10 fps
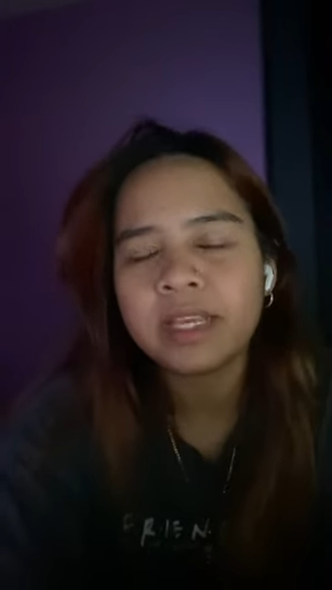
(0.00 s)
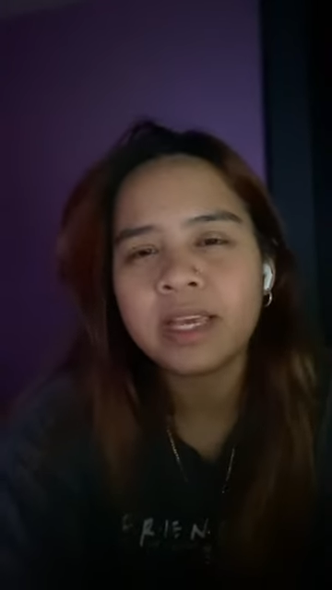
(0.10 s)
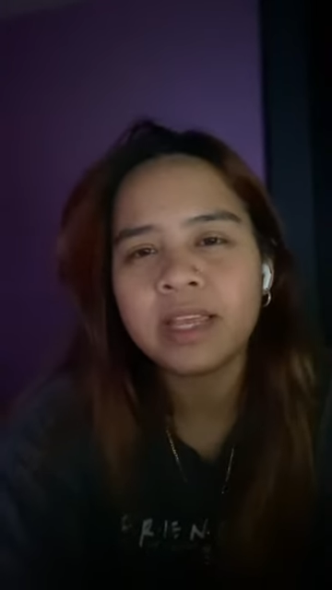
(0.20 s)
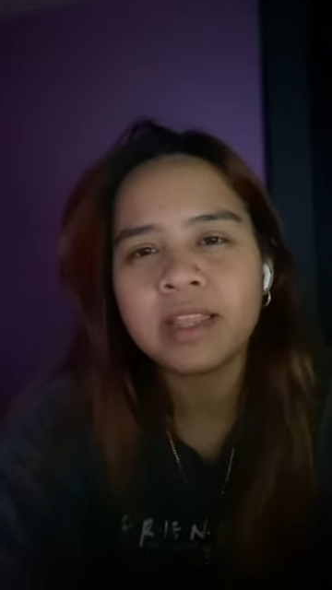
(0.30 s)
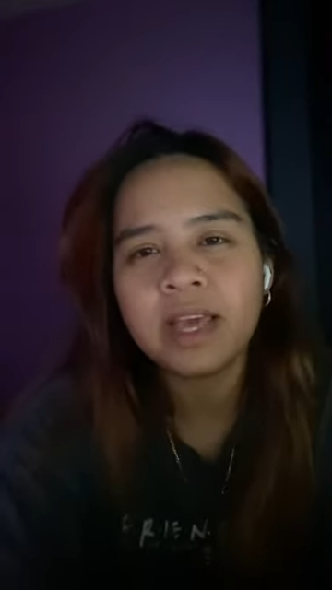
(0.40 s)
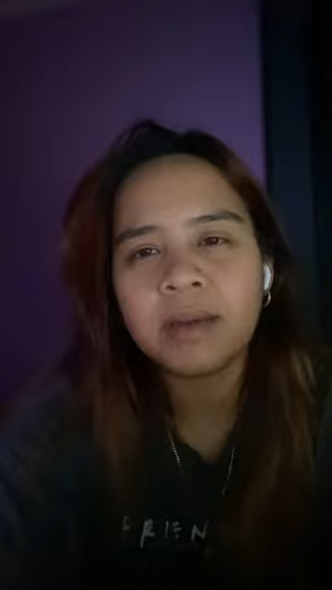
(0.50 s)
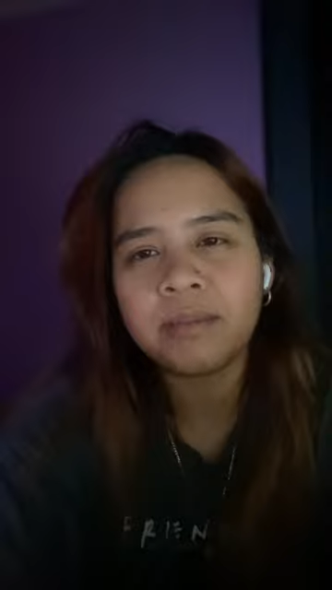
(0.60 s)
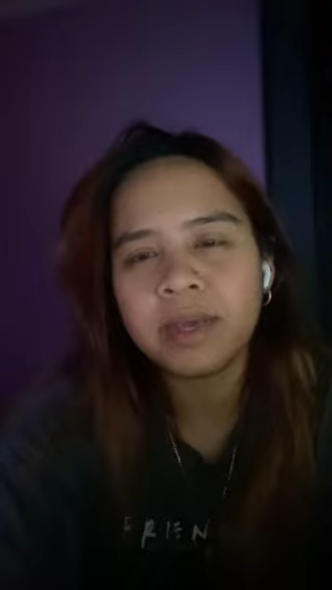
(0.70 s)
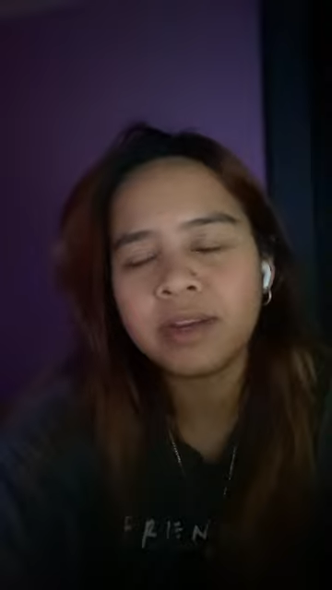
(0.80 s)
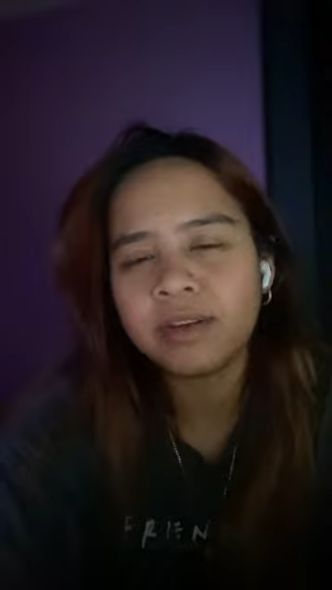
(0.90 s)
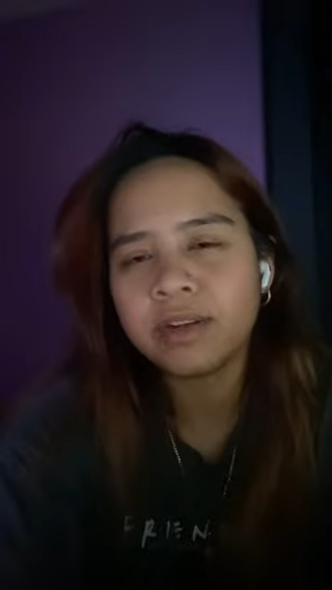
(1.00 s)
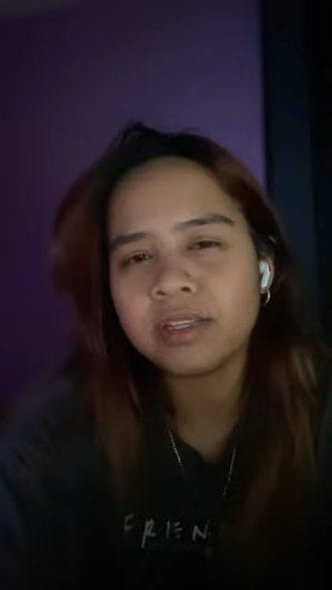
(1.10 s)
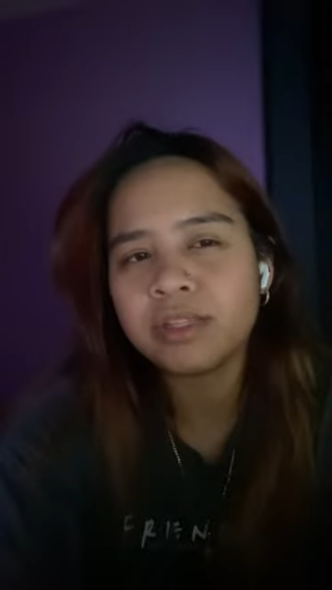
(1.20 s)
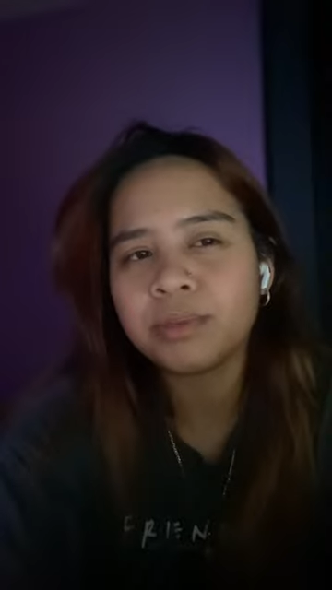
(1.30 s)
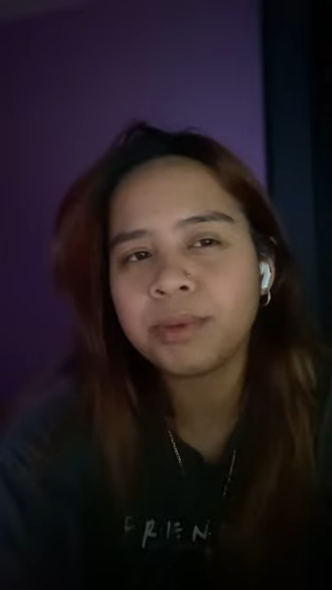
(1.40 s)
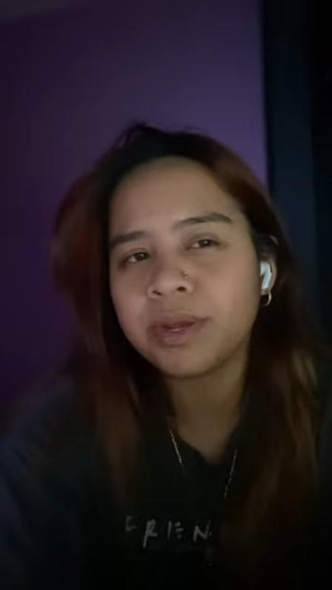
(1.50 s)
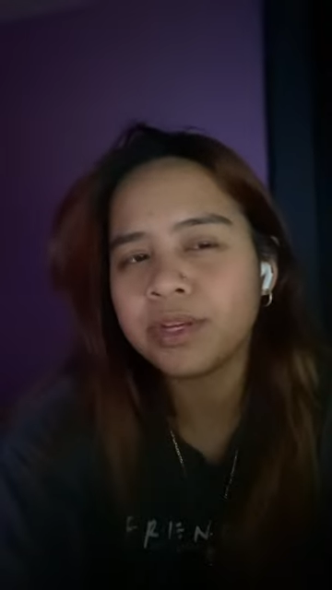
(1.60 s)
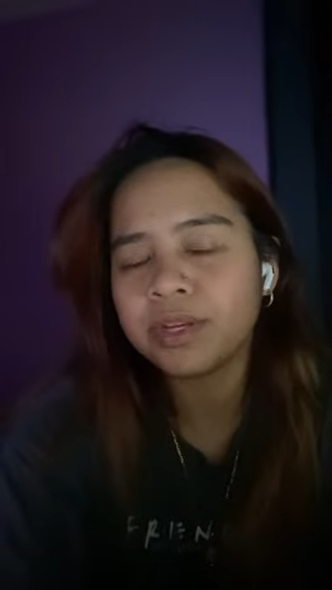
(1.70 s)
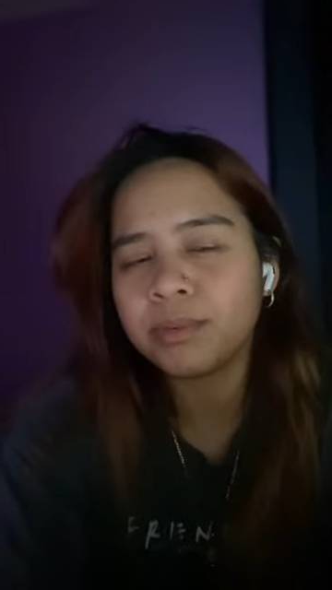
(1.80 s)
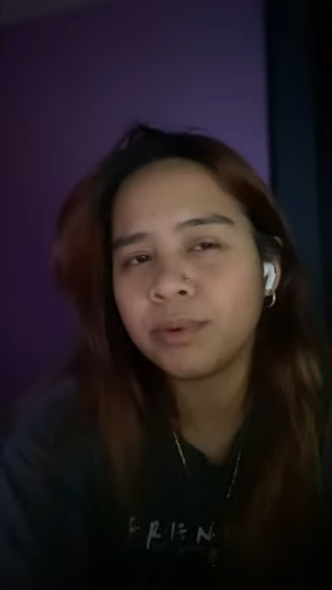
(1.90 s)
and that men are not
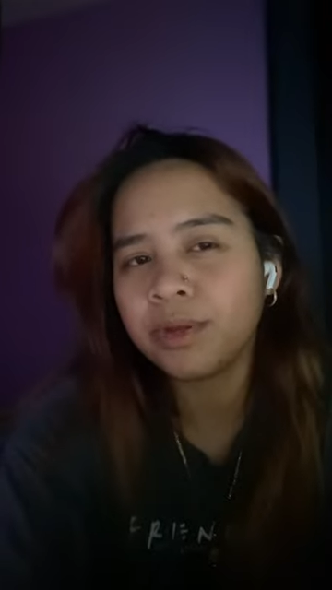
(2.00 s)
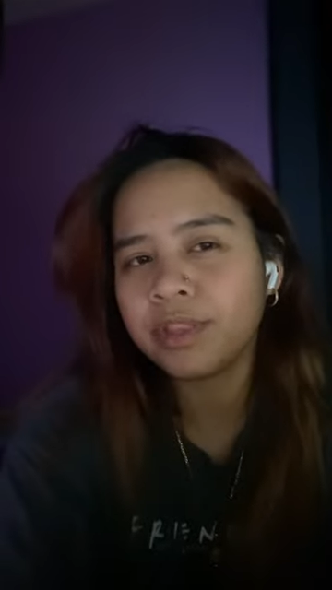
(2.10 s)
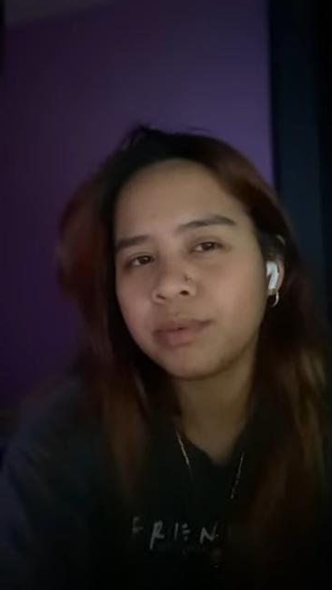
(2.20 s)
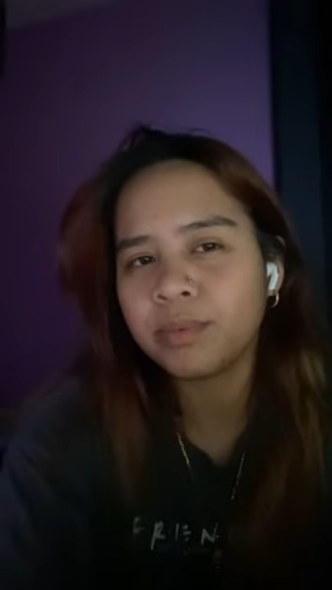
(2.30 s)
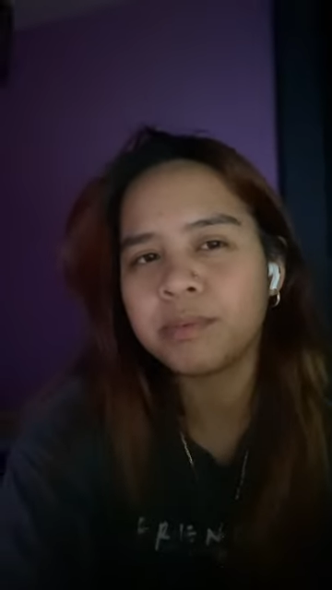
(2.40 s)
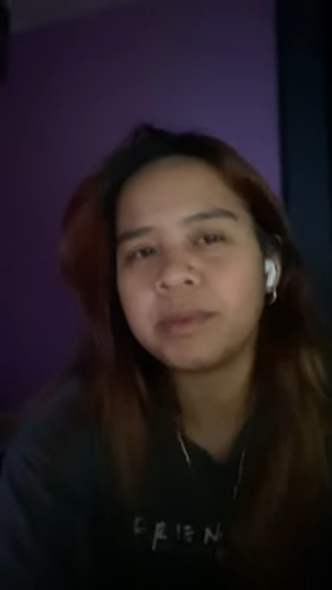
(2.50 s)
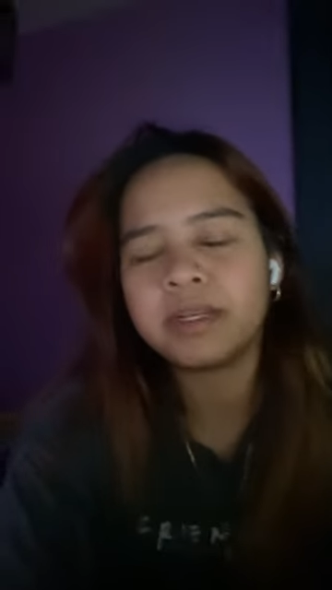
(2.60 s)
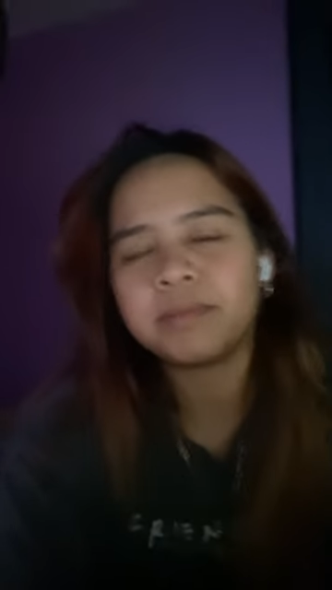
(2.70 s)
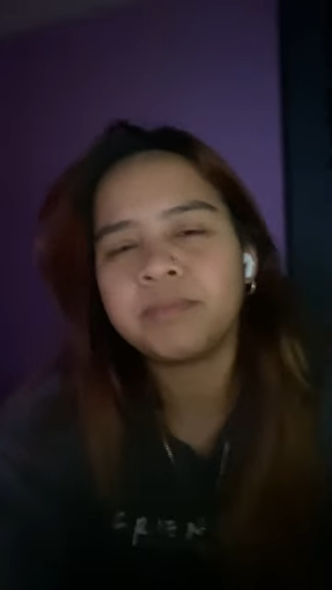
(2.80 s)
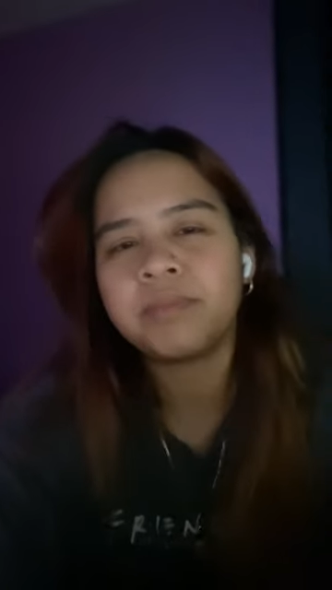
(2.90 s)
superior more than women.